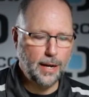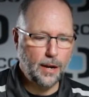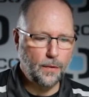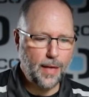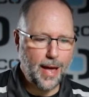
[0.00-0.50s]

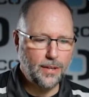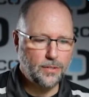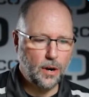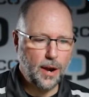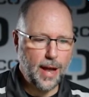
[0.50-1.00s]
here, that is
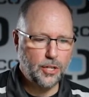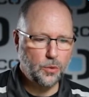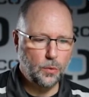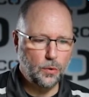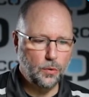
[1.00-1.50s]
our
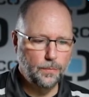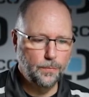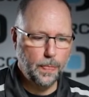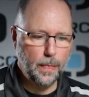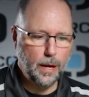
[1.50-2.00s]
actual
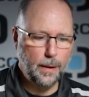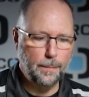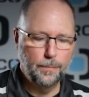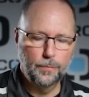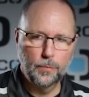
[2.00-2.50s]

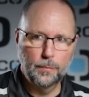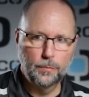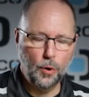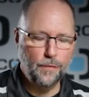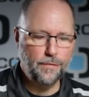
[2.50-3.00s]

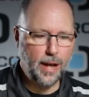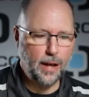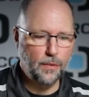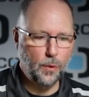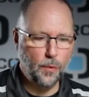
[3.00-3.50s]

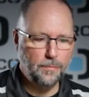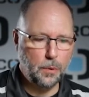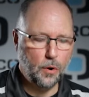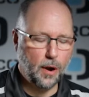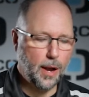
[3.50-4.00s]
profile that we've
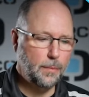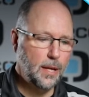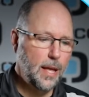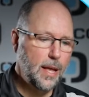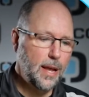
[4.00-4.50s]
programmed.
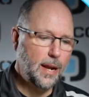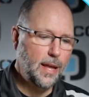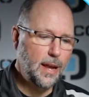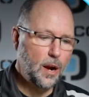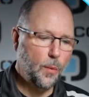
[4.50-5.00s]
And
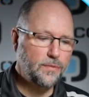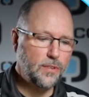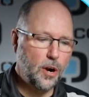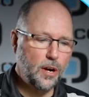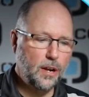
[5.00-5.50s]
here we've
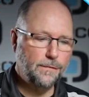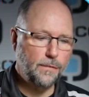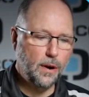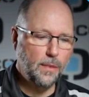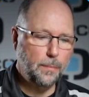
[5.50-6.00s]
started in
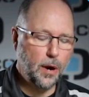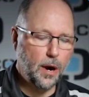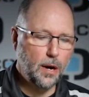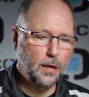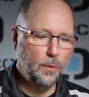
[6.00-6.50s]
front of the
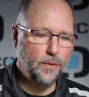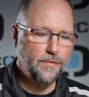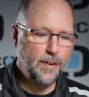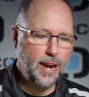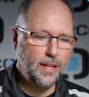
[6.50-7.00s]
part, we
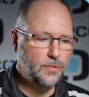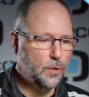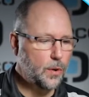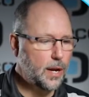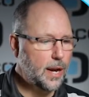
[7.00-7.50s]
fed
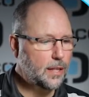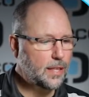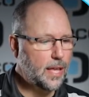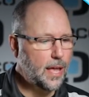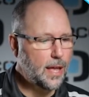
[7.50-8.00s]
into it, and at
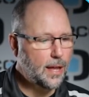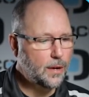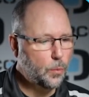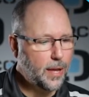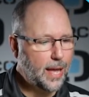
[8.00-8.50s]
the
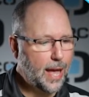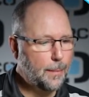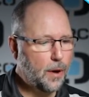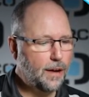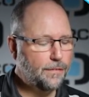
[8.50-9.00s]
end we came
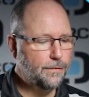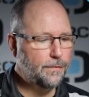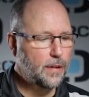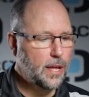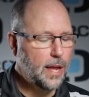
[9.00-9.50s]
off
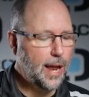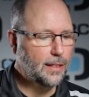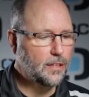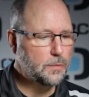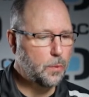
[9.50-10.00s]

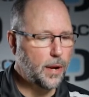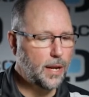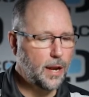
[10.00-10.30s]
at this point